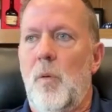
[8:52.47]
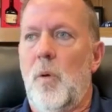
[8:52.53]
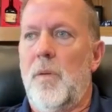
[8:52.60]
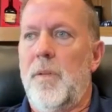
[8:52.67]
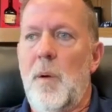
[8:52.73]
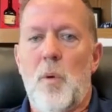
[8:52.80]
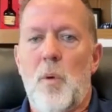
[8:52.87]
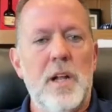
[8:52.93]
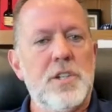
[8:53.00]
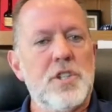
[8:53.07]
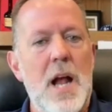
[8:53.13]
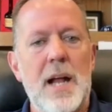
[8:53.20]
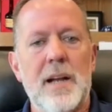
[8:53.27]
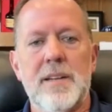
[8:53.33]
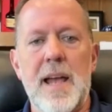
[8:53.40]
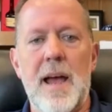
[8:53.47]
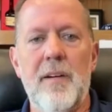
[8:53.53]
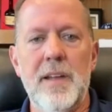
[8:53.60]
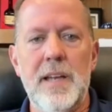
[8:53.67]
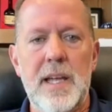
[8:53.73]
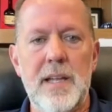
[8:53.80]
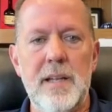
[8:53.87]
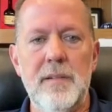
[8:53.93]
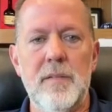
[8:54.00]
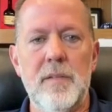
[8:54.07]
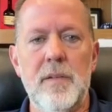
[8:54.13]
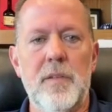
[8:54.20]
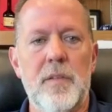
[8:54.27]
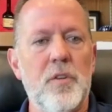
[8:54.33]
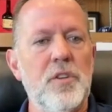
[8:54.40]
they want to attract talent in.
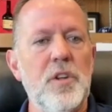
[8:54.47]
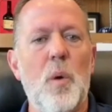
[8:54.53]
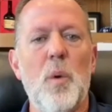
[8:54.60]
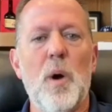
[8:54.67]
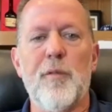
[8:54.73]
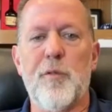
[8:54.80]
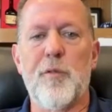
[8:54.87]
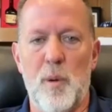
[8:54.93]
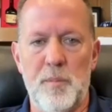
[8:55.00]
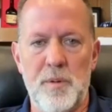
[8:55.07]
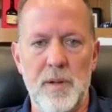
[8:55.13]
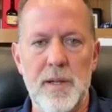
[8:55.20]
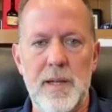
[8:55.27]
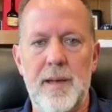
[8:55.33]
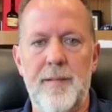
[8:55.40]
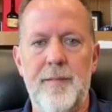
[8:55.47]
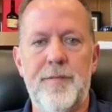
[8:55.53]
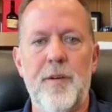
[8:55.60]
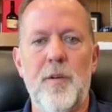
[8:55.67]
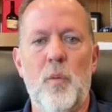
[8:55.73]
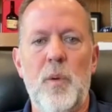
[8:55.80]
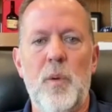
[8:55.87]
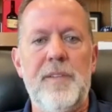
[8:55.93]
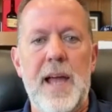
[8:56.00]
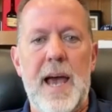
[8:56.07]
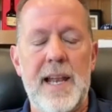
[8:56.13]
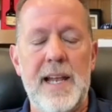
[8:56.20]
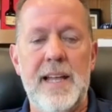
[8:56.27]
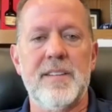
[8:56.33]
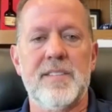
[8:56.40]
There's nowhere for them to live. We've
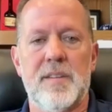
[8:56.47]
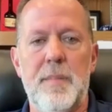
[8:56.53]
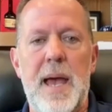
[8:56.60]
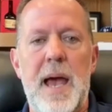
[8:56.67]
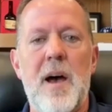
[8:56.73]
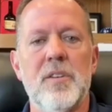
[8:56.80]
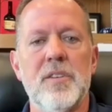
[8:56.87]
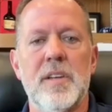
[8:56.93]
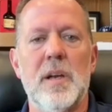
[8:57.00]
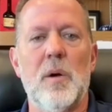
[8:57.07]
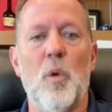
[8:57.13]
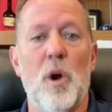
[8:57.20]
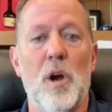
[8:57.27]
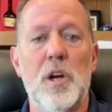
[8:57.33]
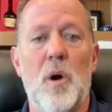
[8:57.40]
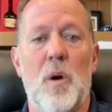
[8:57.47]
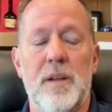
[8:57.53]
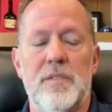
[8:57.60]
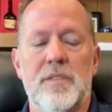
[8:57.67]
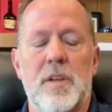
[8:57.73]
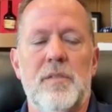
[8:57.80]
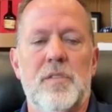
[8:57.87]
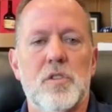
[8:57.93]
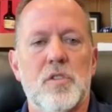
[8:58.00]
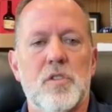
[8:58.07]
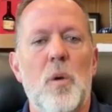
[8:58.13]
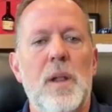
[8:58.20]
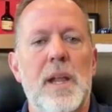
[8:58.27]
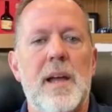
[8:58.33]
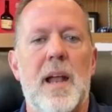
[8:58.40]
got to get some housing work going. So it's
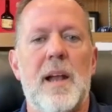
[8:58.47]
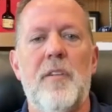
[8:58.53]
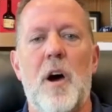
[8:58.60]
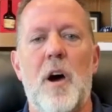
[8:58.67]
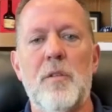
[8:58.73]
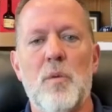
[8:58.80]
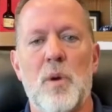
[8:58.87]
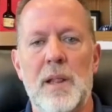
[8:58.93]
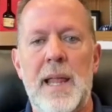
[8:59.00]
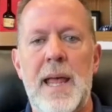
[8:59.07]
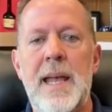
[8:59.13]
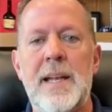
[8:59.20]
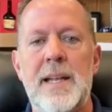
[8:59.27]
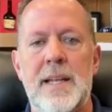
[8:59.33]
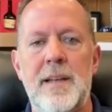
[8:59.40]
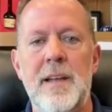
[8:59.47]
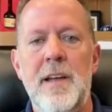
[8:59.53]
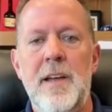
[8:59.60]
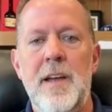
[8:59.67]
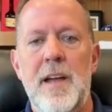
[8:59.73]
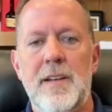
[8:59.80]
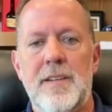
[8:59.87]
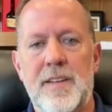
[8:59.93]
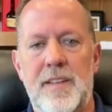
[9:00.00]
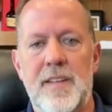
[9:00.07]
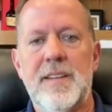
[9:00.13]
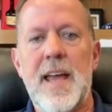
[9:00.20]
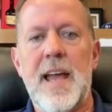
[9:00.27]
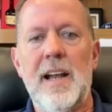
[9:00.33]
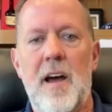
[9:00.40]
totally kind of unrelated to the
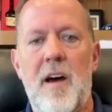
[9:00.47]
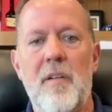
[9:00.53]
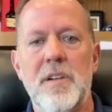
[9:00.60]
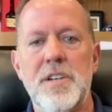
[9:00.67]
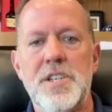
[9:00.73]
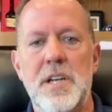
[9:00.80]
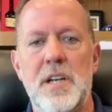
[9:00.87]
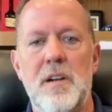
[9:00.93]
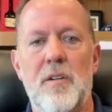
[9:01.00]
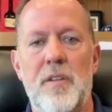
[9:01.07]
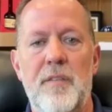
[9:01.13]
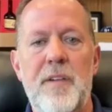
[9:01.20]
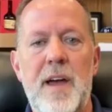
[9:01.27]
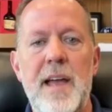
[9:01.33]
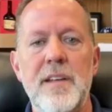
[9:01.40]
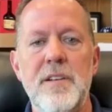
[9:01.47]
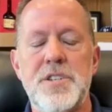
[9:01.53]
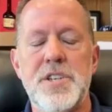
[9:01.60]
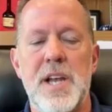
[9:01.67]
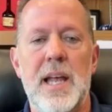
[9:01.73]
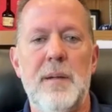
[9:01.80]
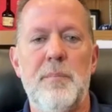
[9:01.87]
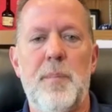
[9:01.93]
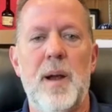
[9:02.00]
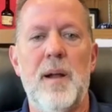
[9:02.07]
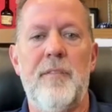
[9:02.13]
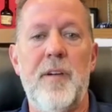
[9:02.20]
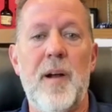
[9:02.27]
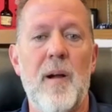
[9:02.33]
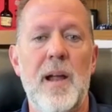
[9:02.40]
technology or the value chain, but
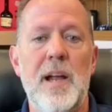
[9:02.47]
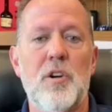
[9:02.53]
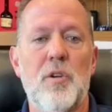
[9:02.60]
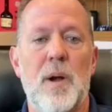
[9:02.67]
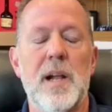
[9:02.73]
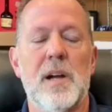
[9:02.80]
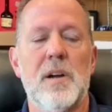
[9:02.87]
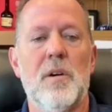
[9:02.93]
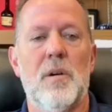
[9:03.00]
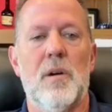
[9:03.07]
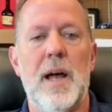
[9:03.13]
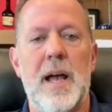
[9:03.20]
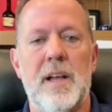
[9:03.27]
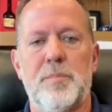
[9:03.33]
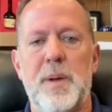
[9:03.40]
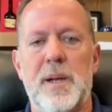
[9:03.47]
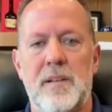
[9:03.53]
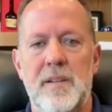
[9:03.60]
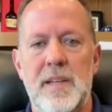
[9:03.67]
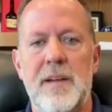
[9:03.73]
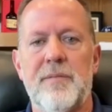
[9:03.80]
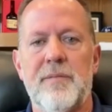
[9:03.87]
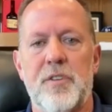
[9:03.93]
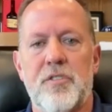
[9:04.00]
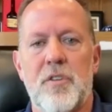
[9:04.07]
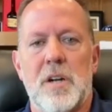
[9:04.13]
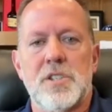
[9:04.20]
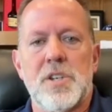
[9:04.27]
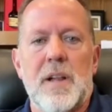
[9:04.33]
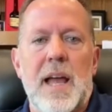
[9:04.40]
a very critical aspect of the
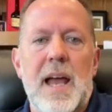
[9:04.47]
infrastructure that